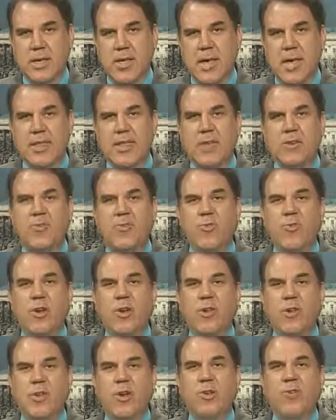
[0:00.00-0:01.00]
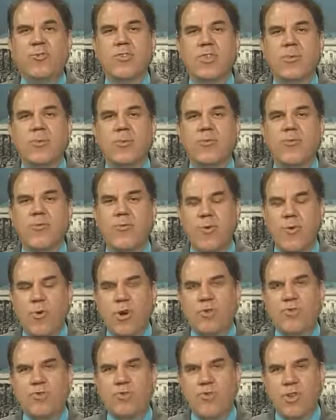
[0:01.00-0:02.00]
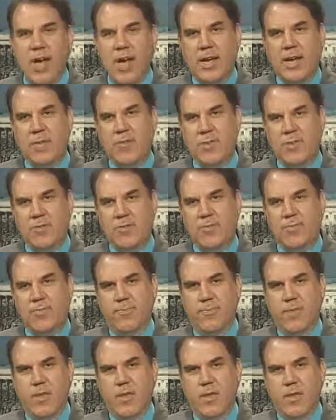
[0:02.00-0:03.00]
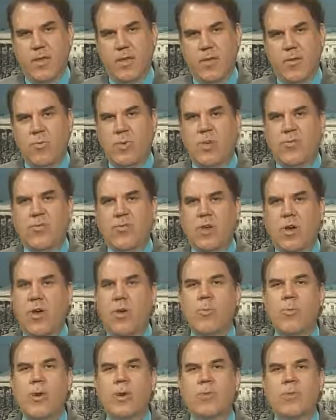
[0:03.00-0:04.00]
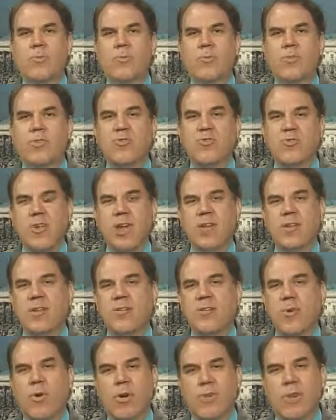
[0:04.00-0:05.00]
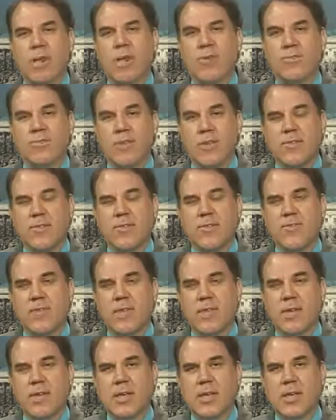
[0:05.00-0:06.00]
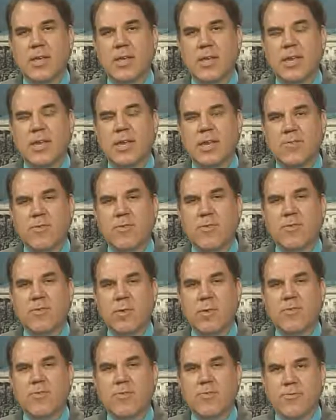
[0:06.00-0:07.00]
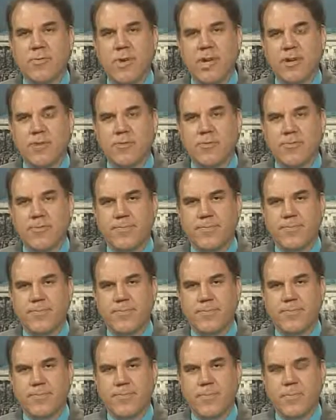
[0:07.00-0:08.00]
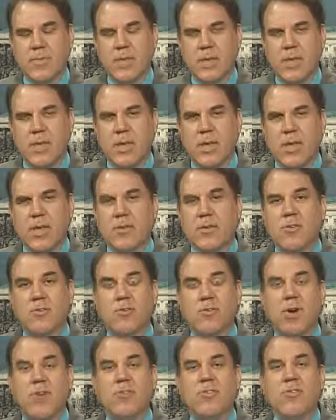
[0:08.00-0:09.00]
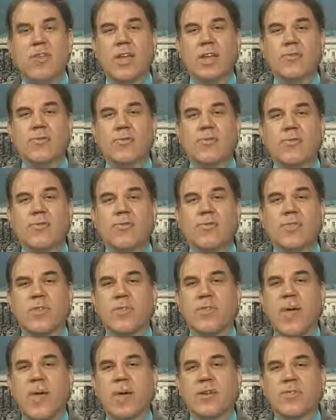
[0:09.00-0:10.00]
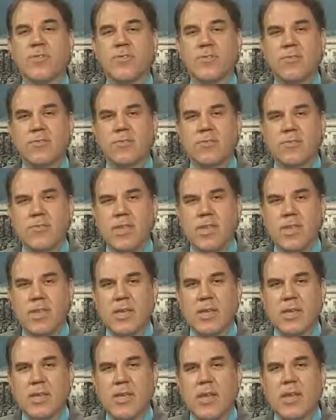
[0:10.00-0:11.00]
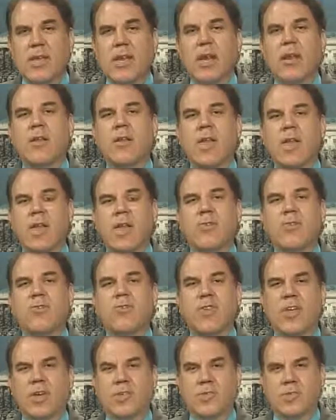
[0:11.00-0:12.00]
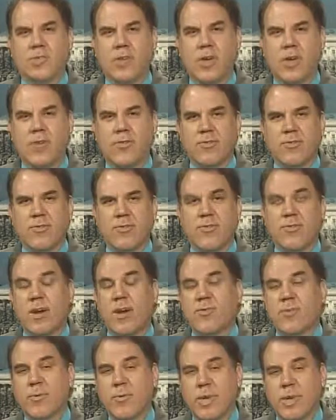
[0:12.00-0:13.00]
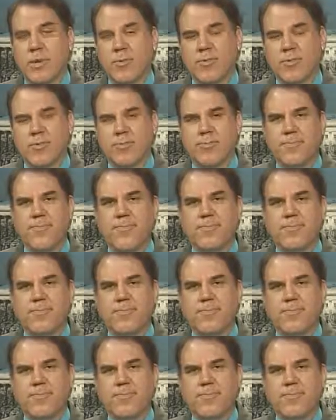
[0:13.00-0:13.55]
and then foreclosing with forged documents once the homeowner has been drained of all assets and even the will to fight. There's one set of rules for the banks and another set of laws for everyone else.